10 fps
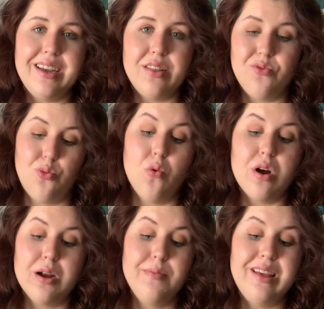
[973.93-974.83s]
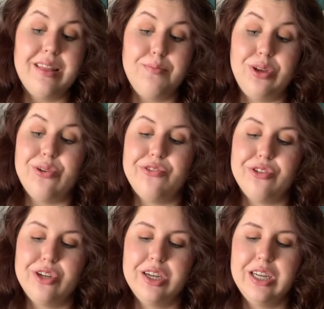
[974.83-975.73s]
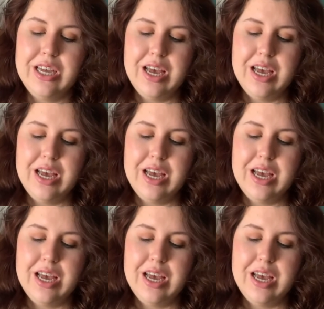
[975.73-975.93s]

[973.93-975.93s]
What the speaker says: It's warm, it's beautiful.